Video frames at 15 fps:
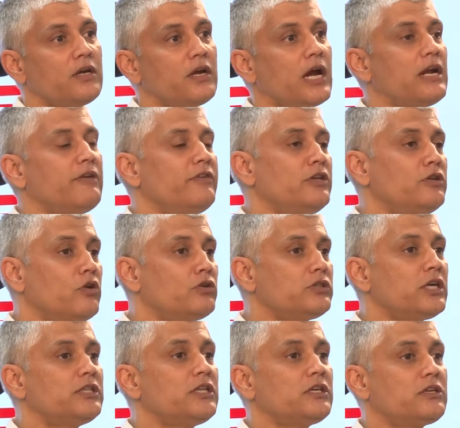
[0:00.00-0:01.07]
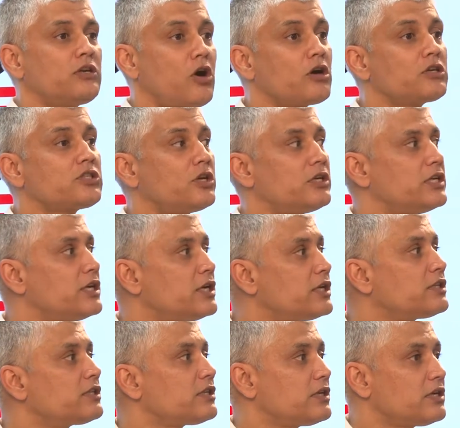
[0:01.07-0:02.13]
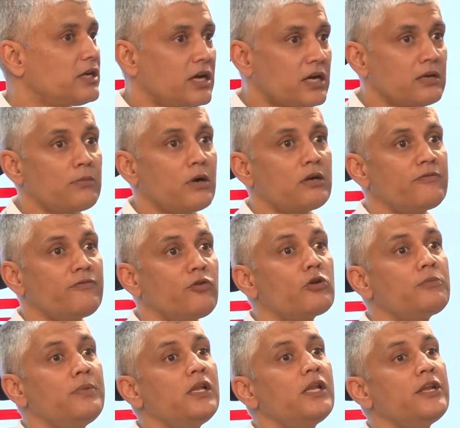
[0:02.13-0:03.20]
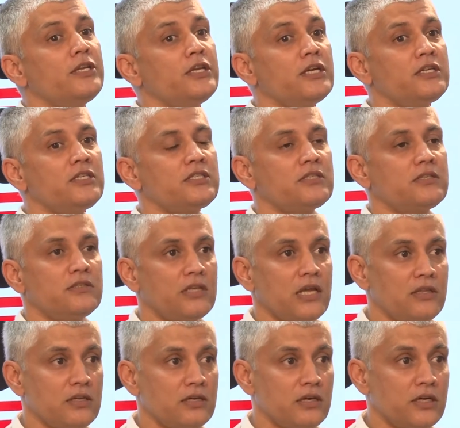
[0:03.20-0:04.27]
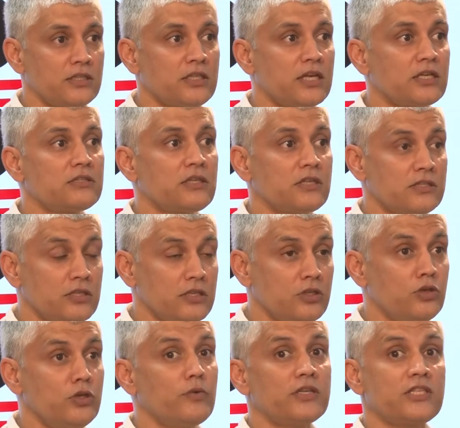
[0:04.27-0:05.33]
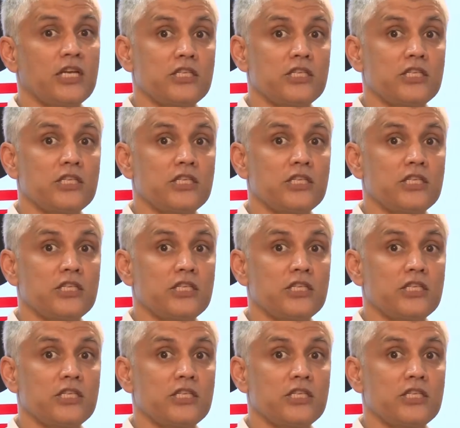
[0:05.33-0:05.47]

and we know that the rocks on earth are about 4 billion years, then the Earth has, the universe